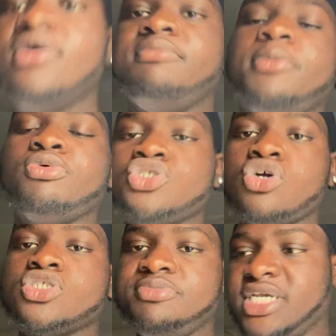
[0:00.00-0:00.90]
People will
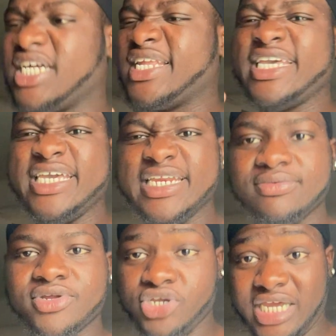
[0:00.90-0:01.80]
start to be clean
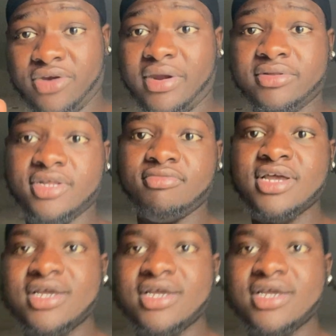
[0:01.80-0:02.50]
when you get around them.